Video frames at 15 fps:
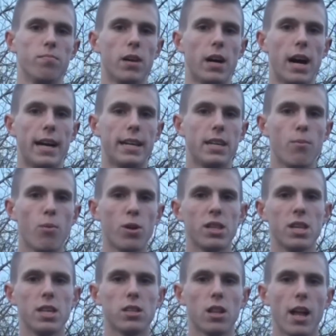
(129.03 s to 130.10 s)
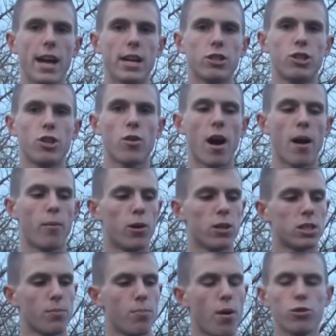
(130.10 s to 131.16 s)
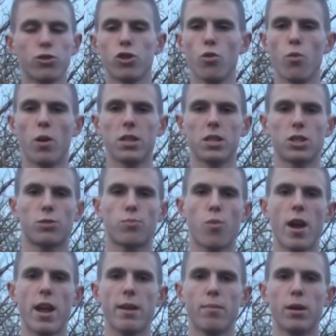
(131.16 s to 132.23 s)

I did one of these last year. I was supposed to do one in the spring,